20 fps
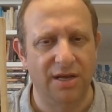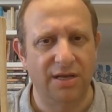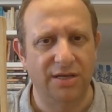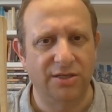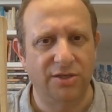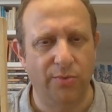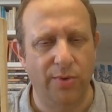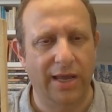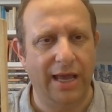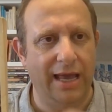
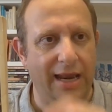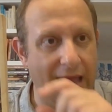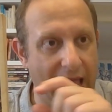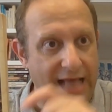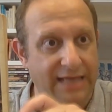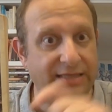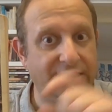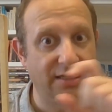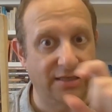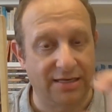So we get
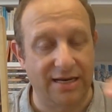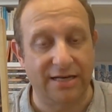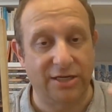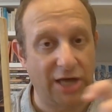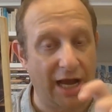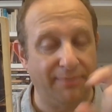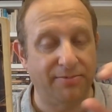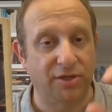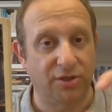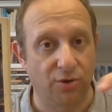Esther's
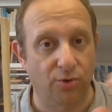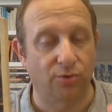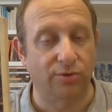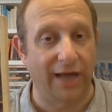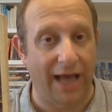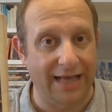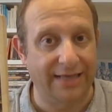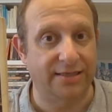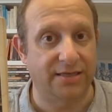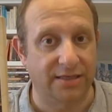chapters called
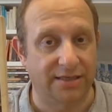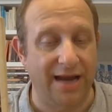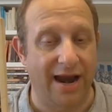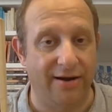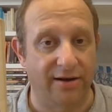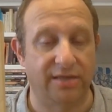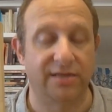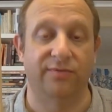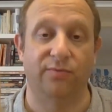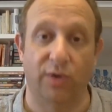Esther's
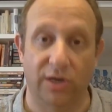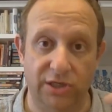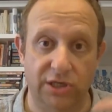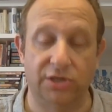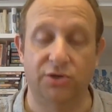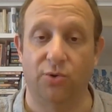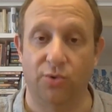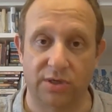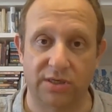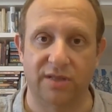narrative, where she
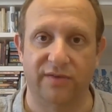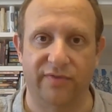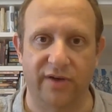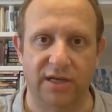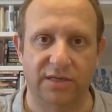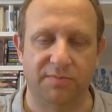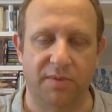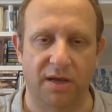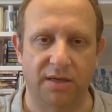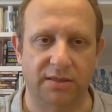talks in the
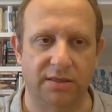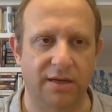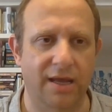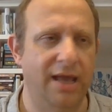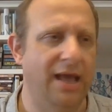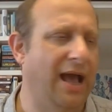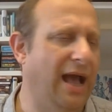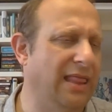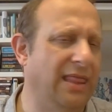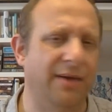first person,
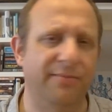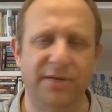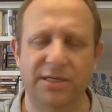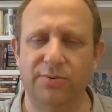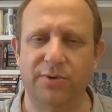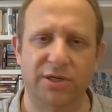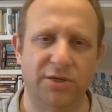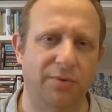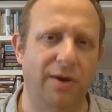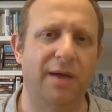and then we
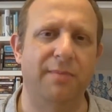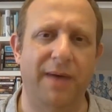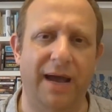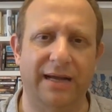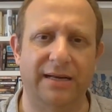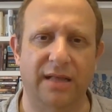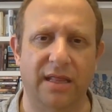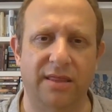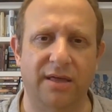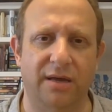switch away
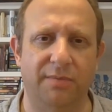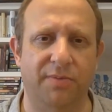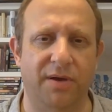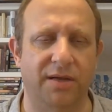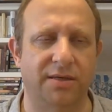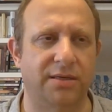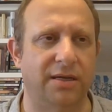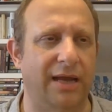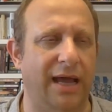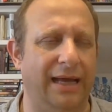back to the third person.